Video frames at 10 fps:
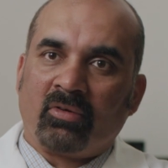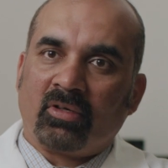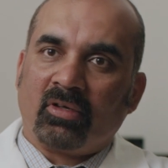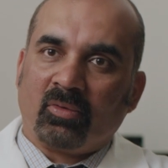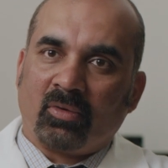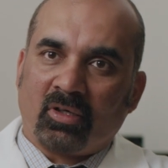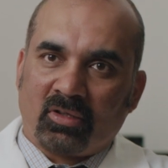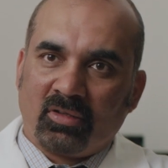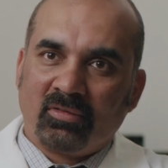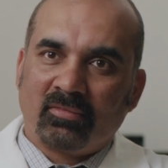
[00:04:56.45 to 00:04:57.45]
return to
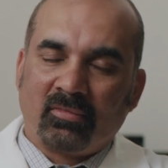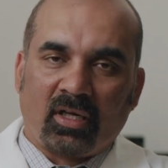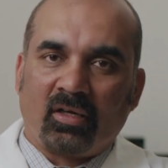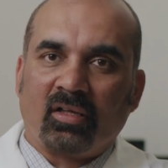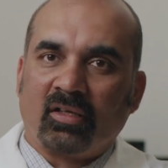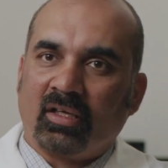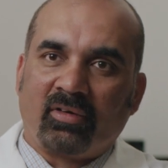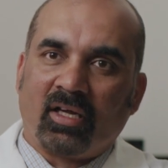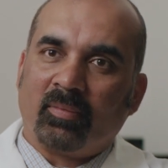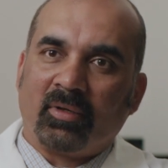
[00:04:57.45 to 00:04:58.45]
work, like nothing ever
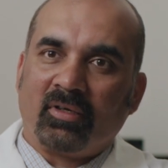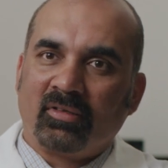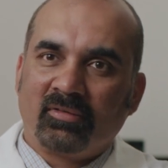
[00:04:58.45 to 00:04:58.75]
happened.